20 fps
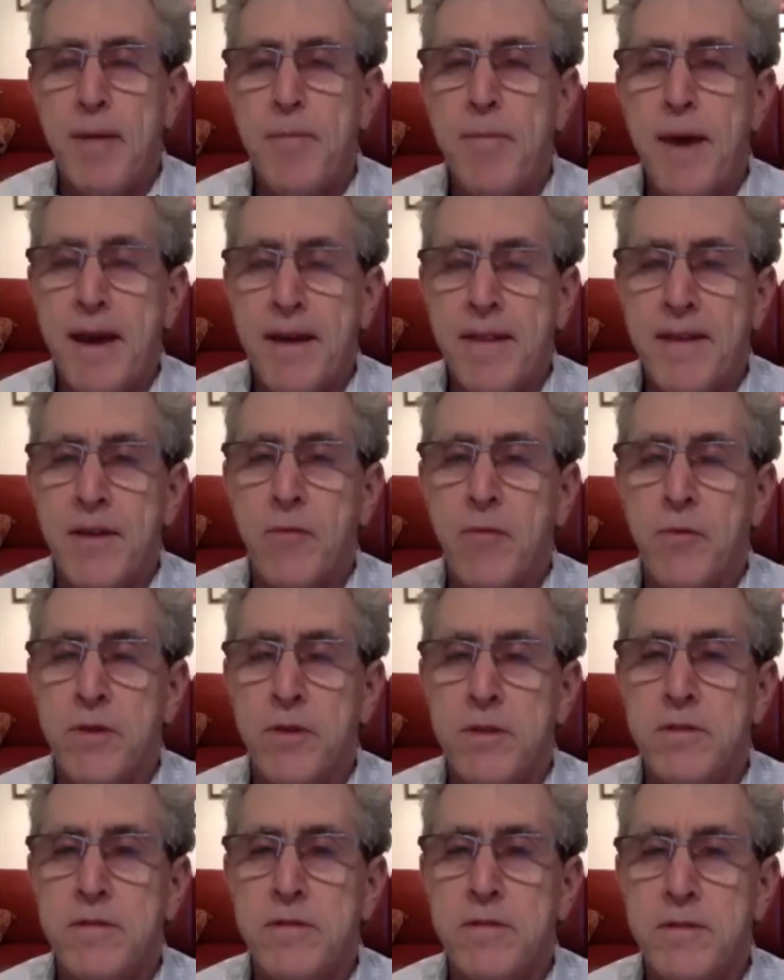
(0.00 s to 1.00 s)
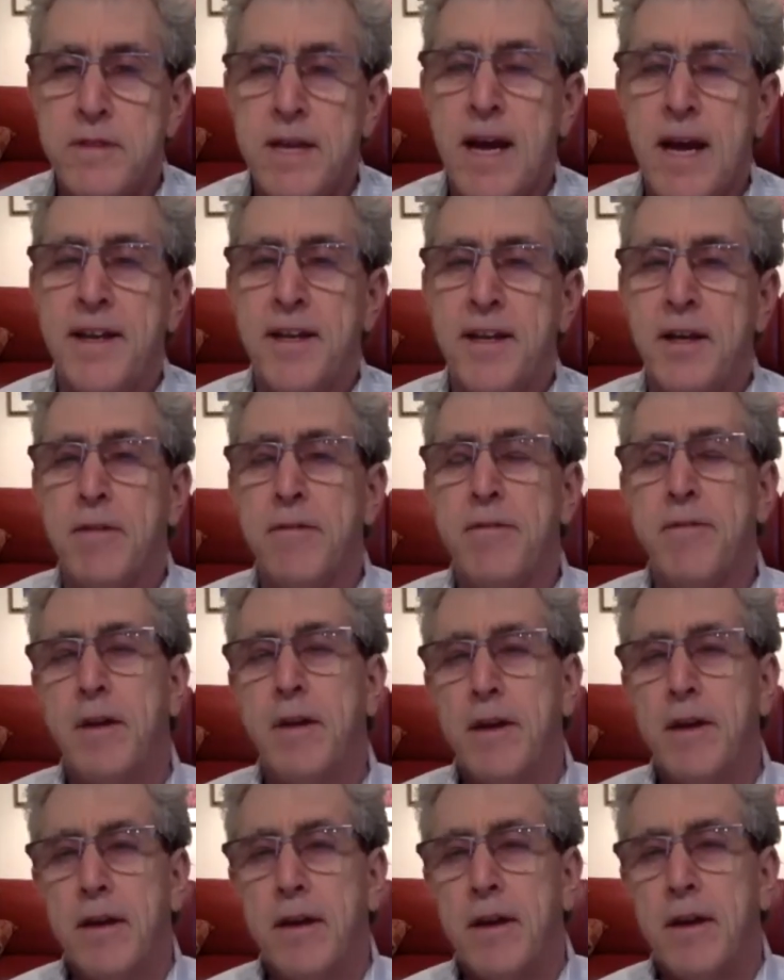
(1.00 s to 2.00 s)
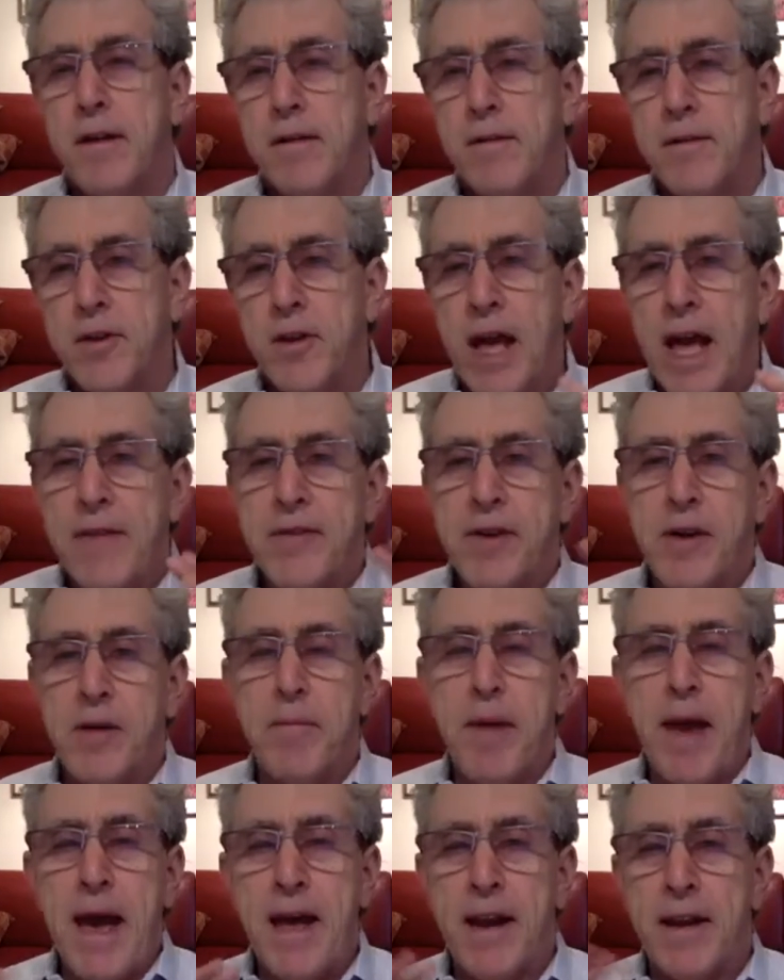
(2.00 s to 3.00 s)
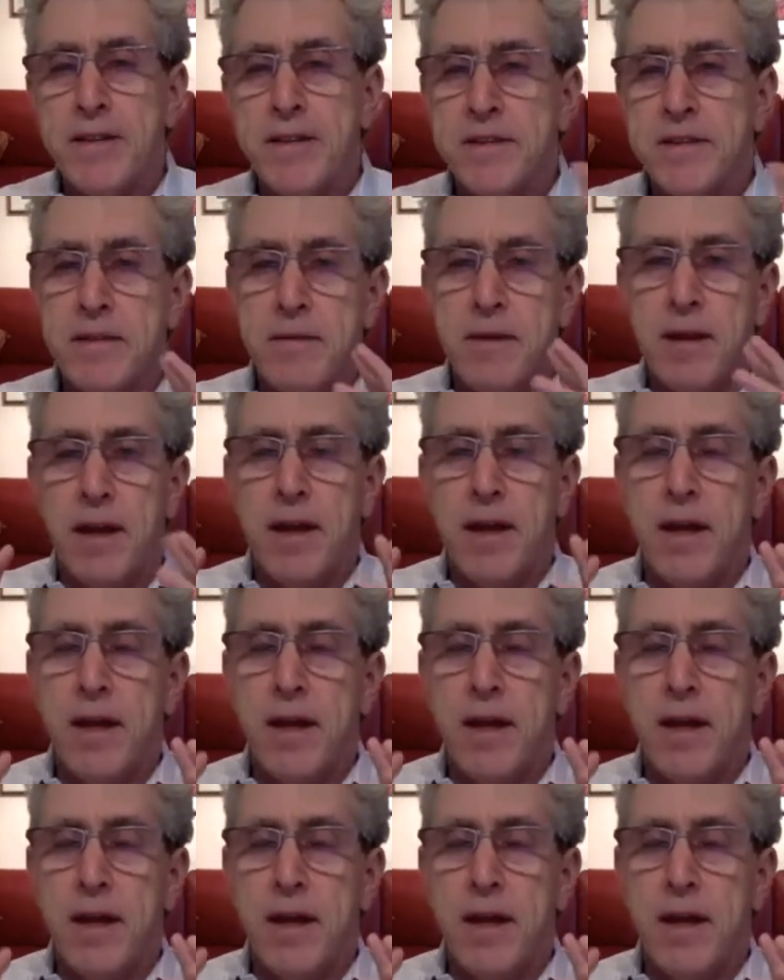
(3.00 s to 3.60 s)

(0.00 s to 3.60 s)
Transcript: back then was the idea of, you know, having a balance in